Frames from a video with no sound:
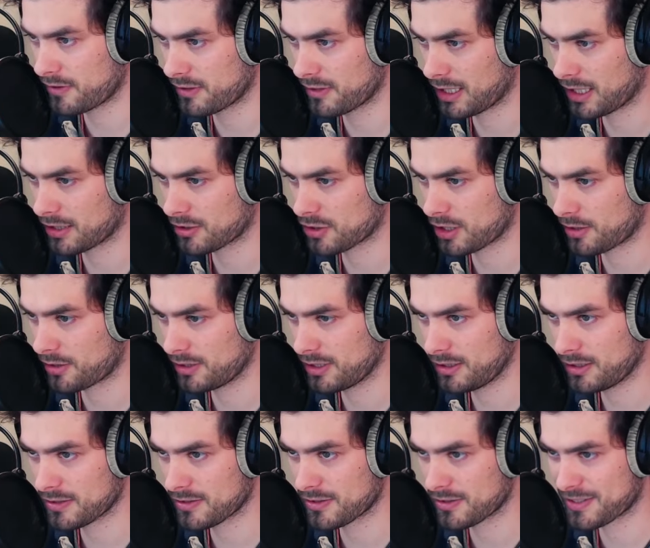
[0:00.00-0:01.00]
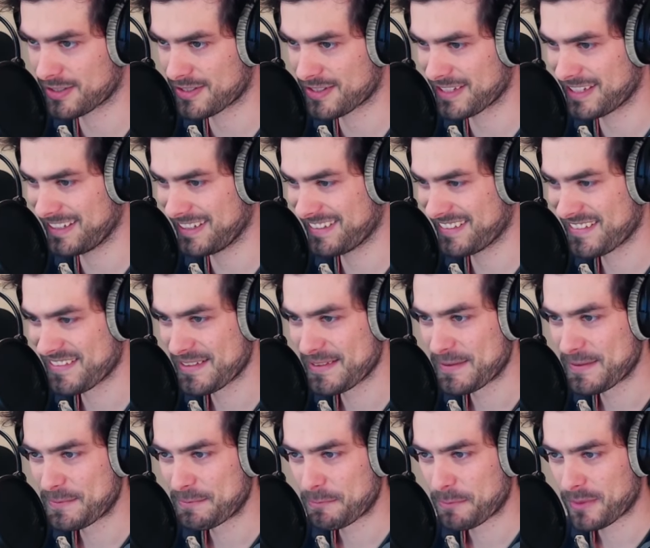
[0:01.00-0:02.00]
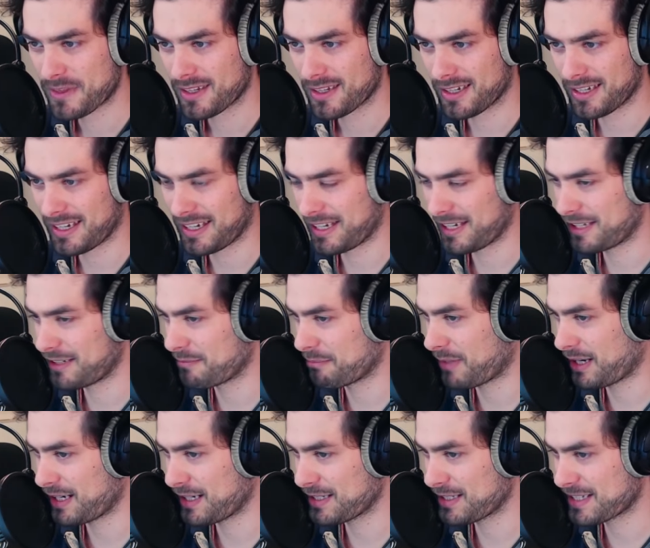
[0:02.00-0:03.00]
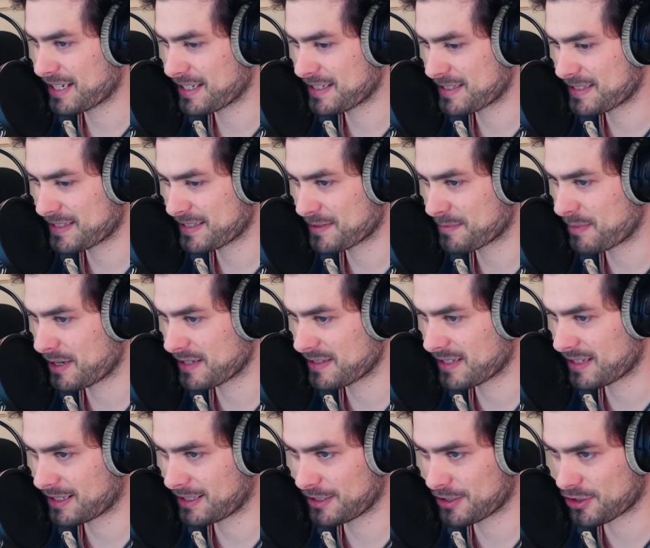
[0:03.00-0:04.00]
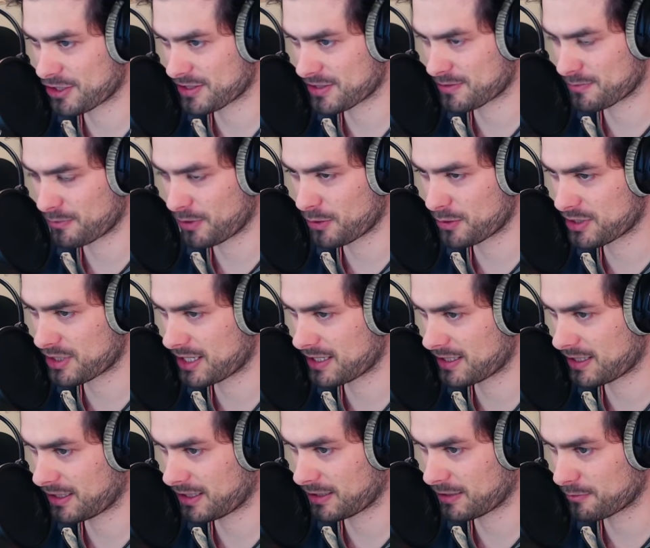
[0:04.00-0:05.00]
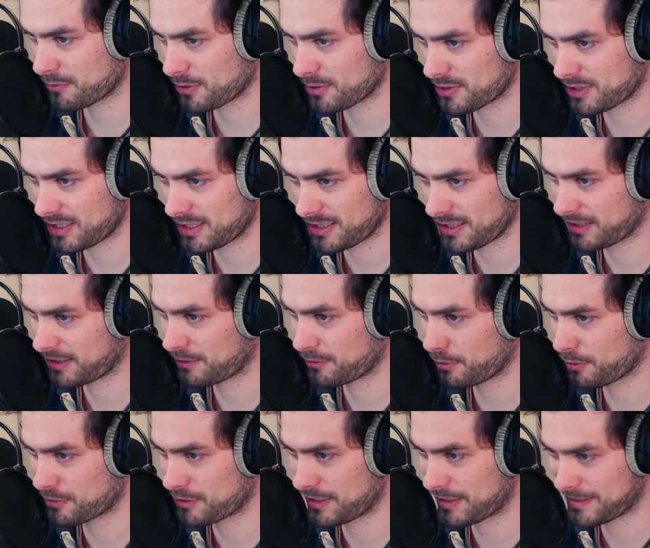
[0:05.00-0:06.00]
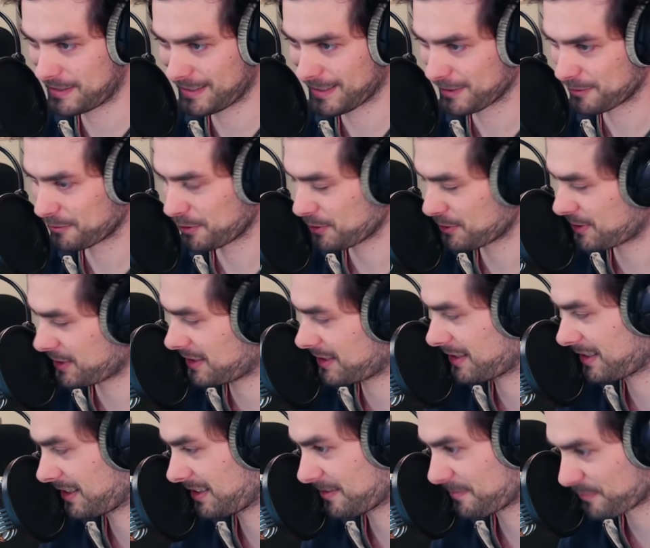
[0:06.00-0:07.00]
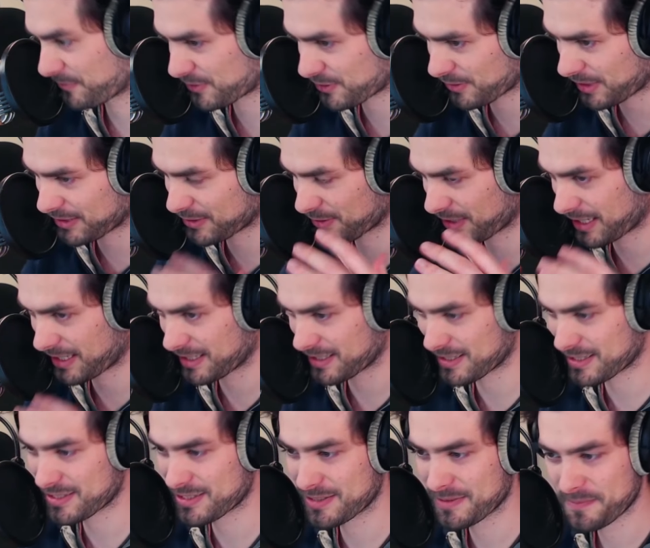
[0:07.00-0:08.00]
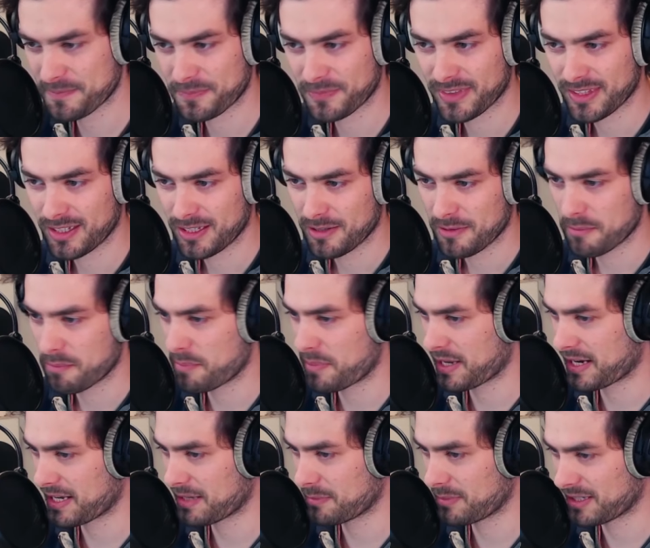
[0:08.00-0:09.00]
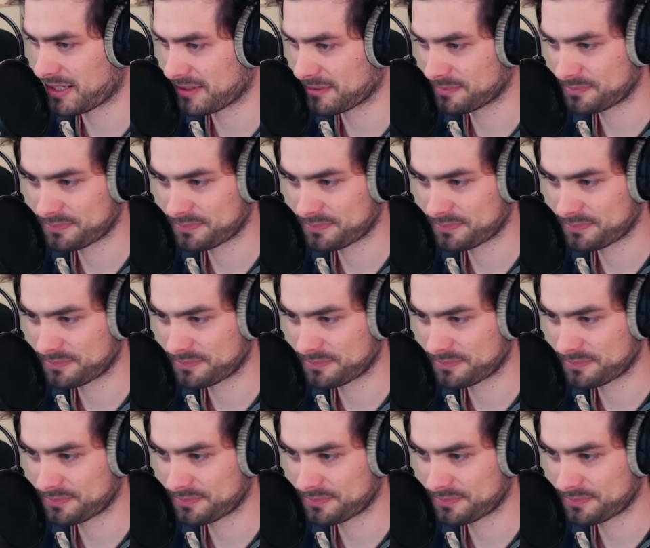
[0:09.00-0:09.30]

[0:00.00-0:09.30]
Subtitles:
large area, as you can see. And my test is basically just rotating and rotating and rotating and rotating and trying to get it better and better.